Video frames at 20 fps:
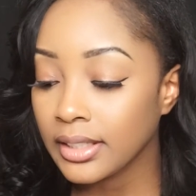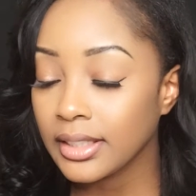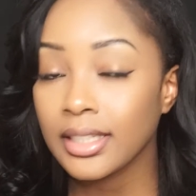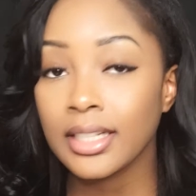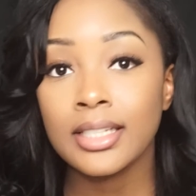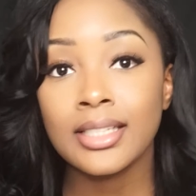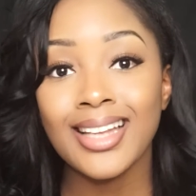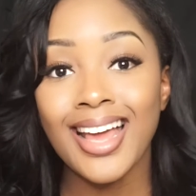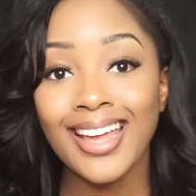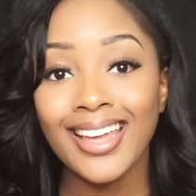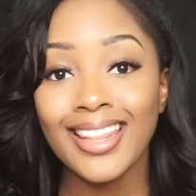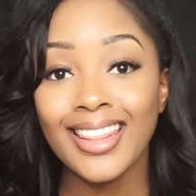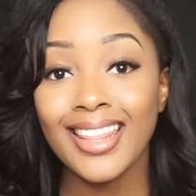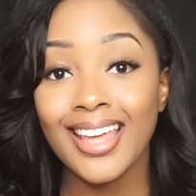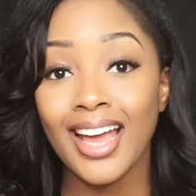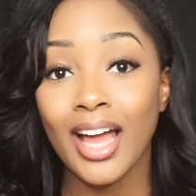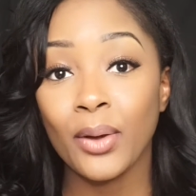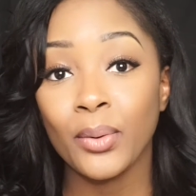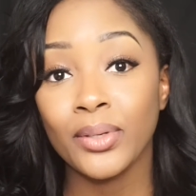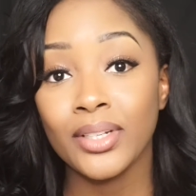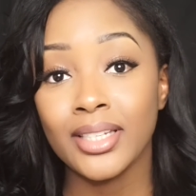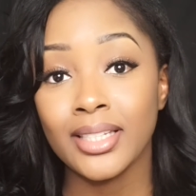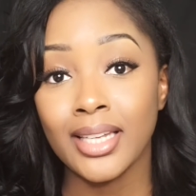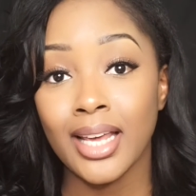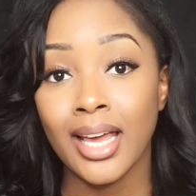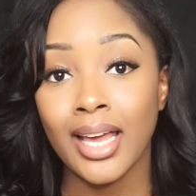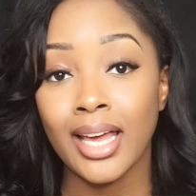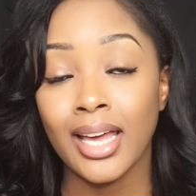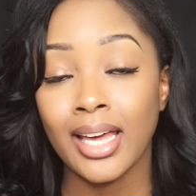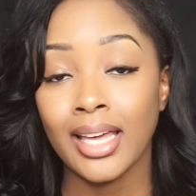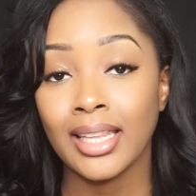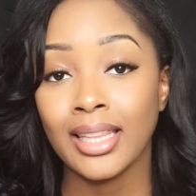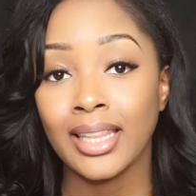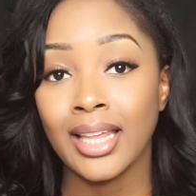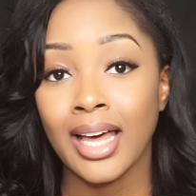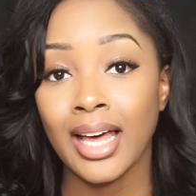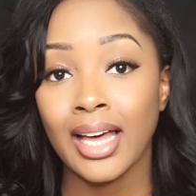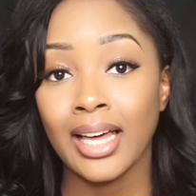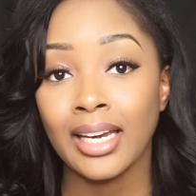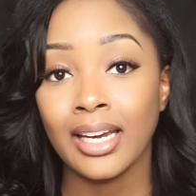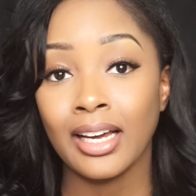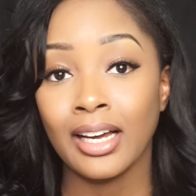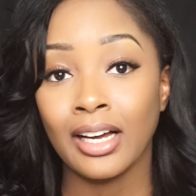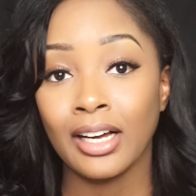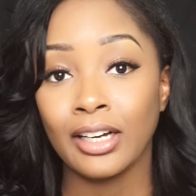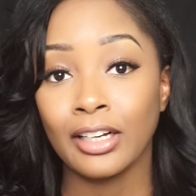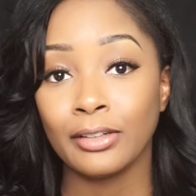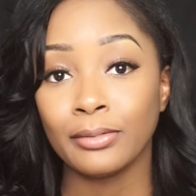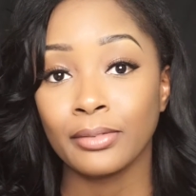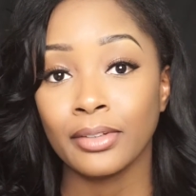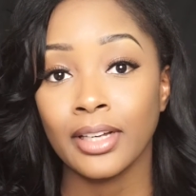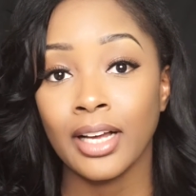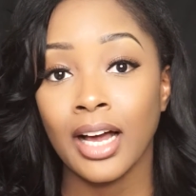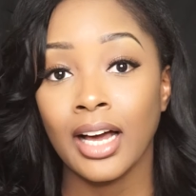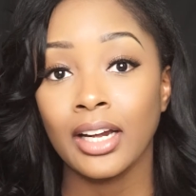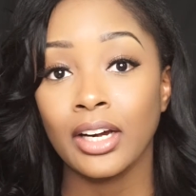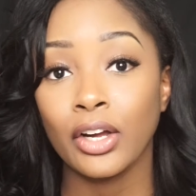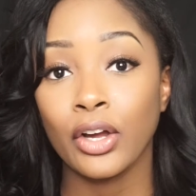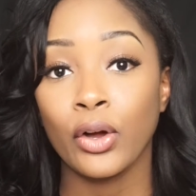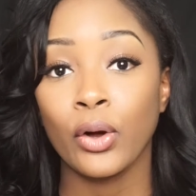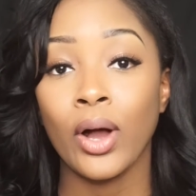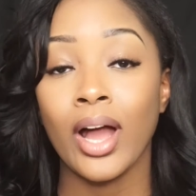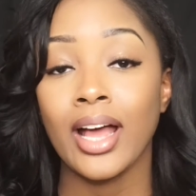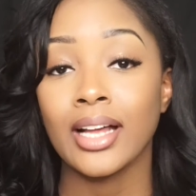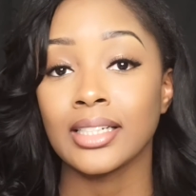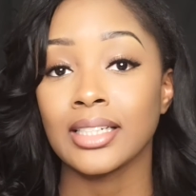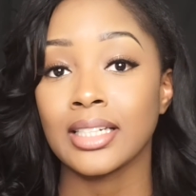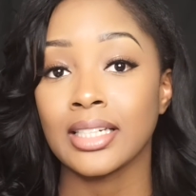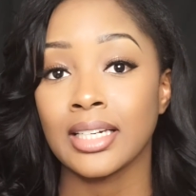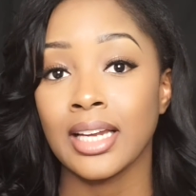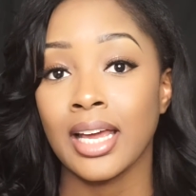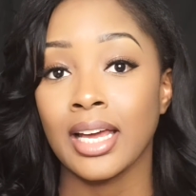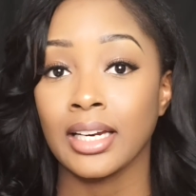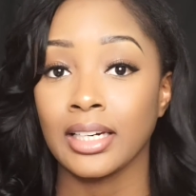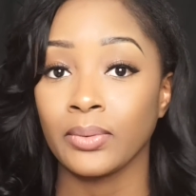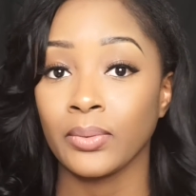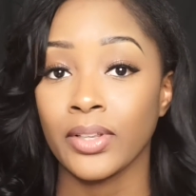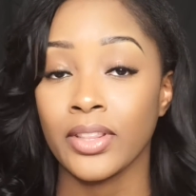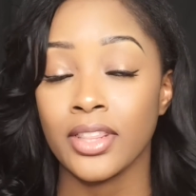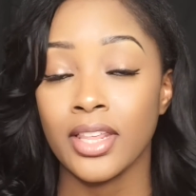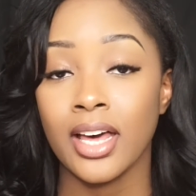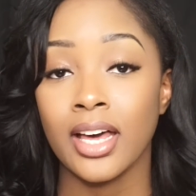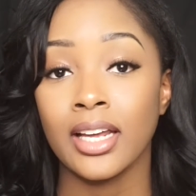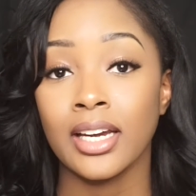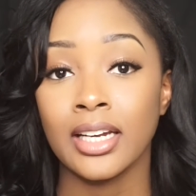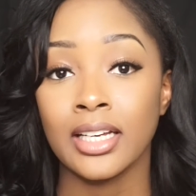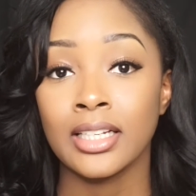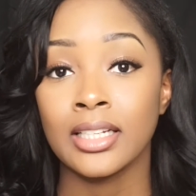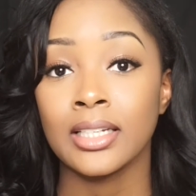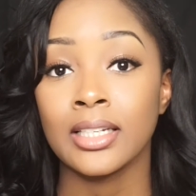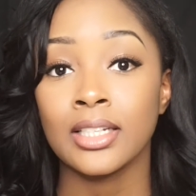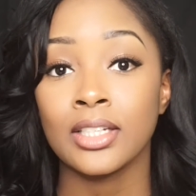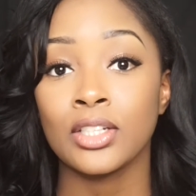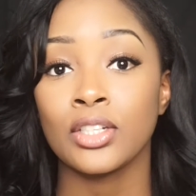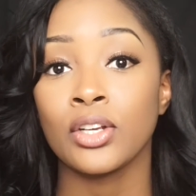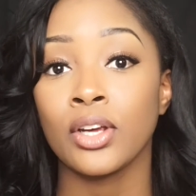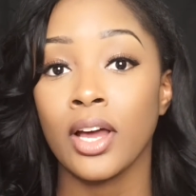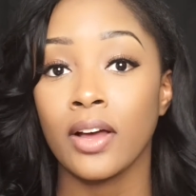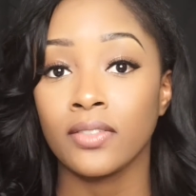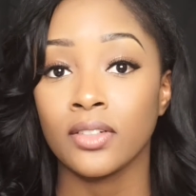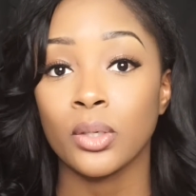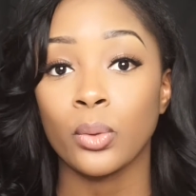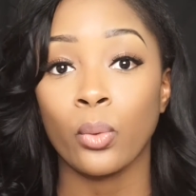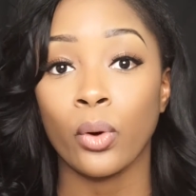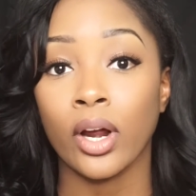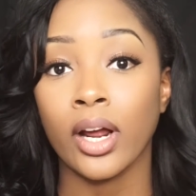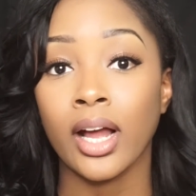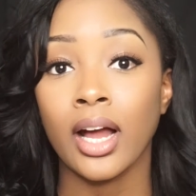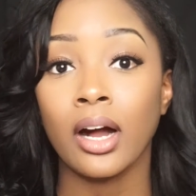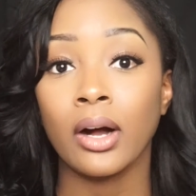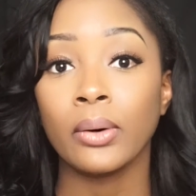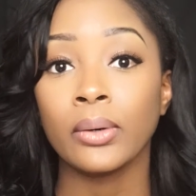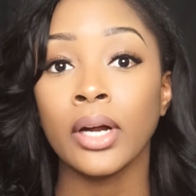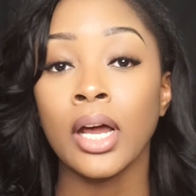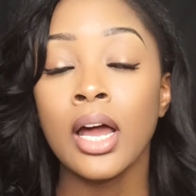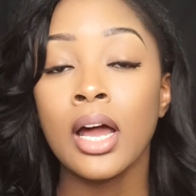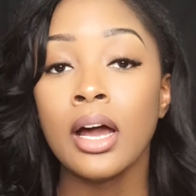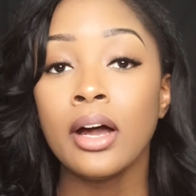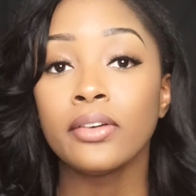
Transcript: The second thing I would say that kind of go hand in hand with that is you have to work out.